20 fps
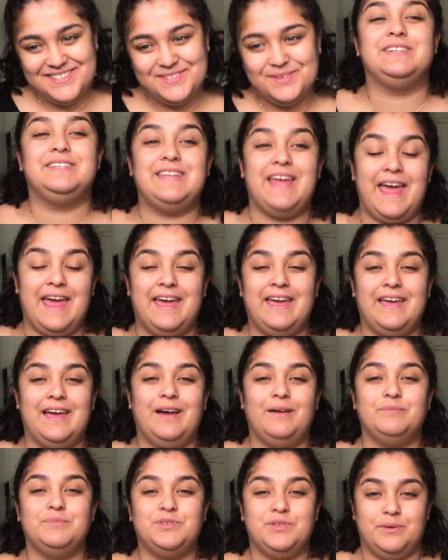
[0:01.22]
Today
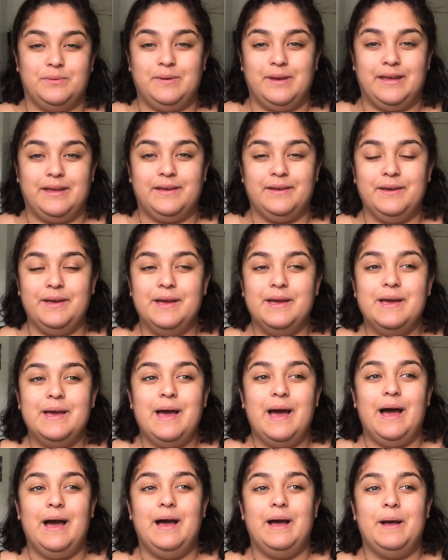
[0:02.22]
I'm doing
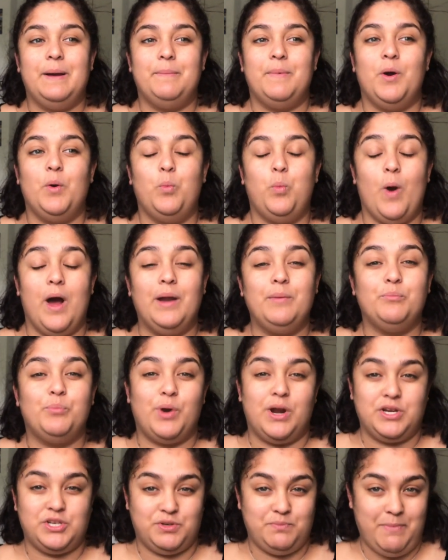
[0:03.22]
a one
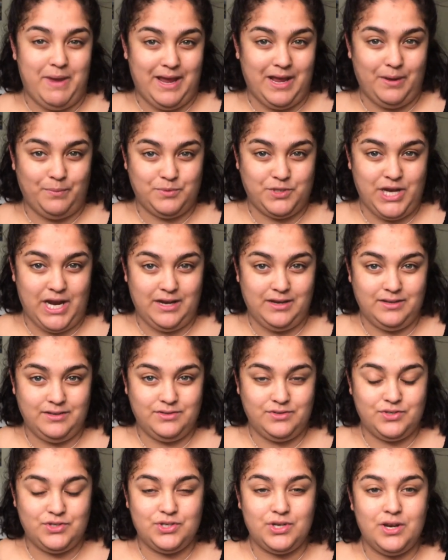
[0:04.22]
brush makeup
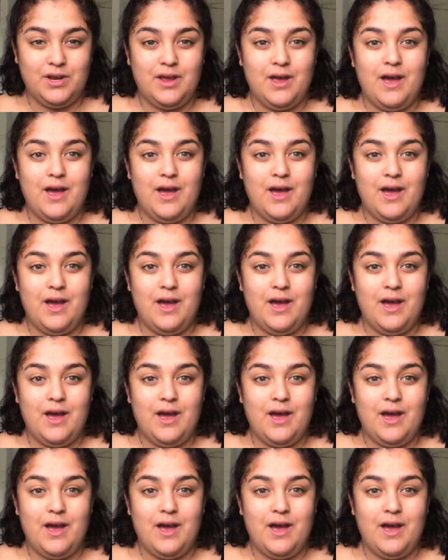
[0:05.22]
challenge.